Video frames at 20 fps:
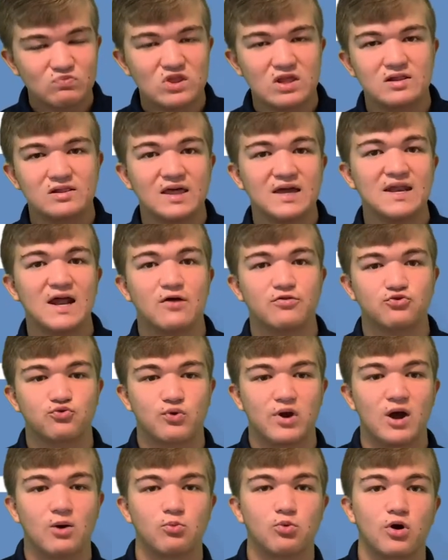laid out the
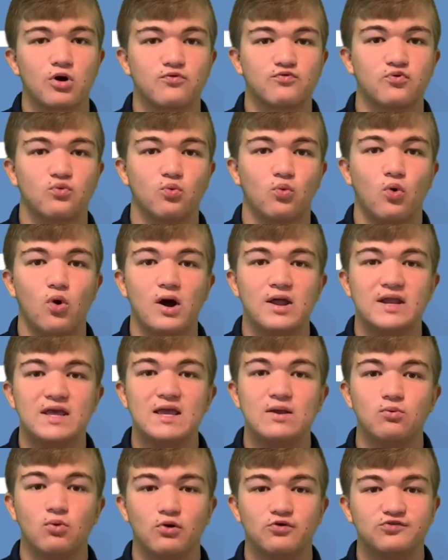groundwork for what he
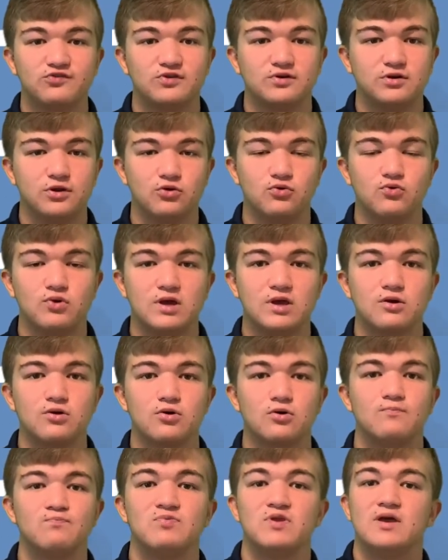wants to do
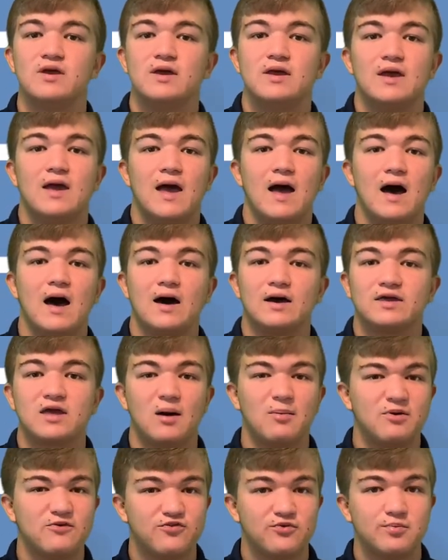here.
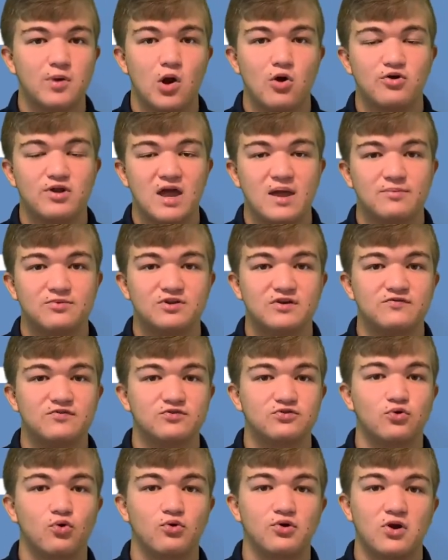Coming from Notre Dame's defense
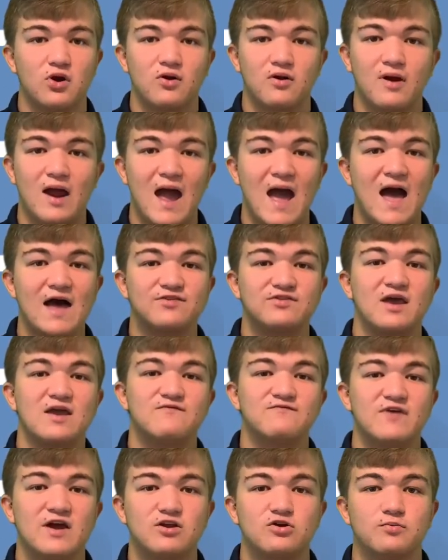coordinator, as a
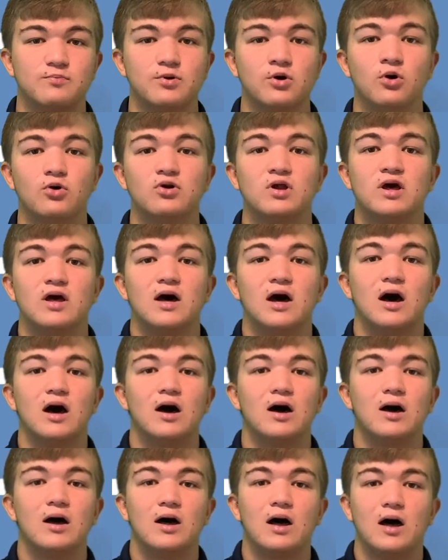Vanderbilt
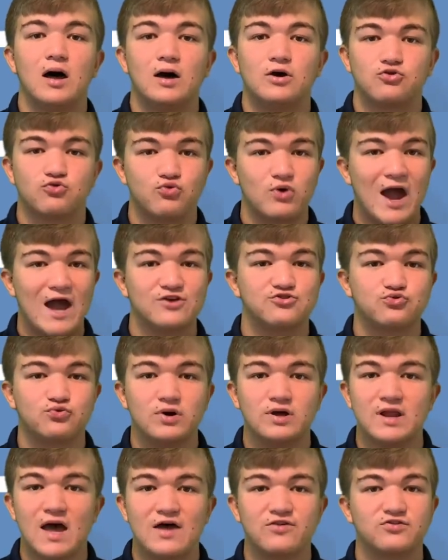
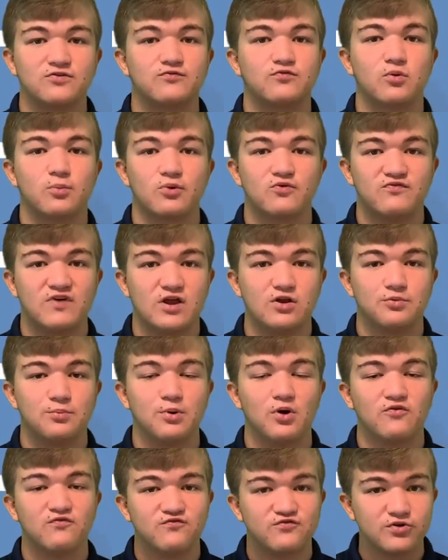graduate, as a former
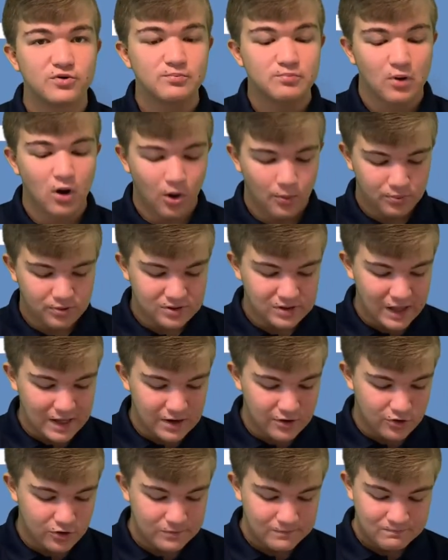Vanderbilt football
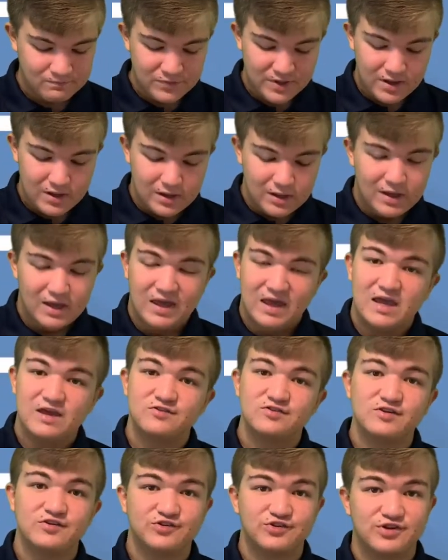player, he's
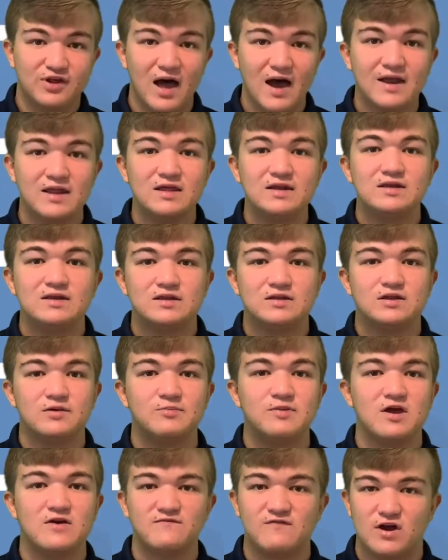excited to
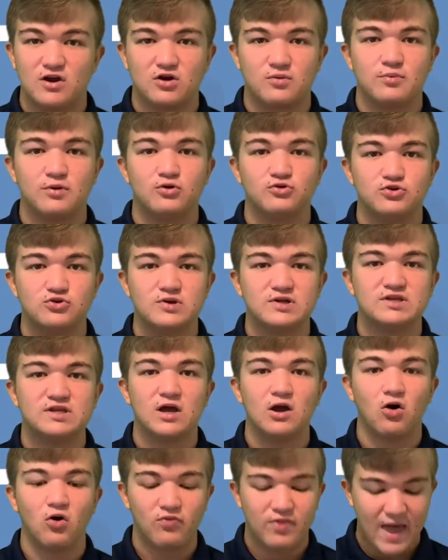be at Vanderbilt. You can
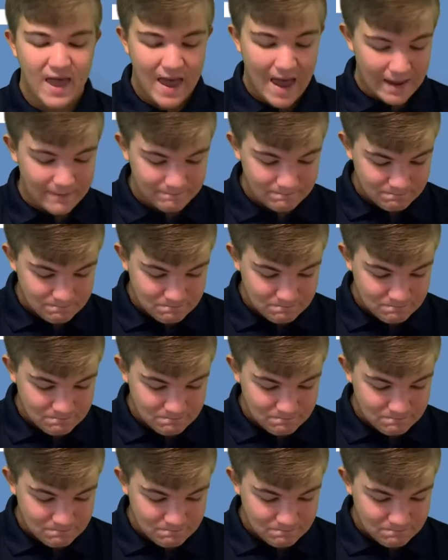tell that.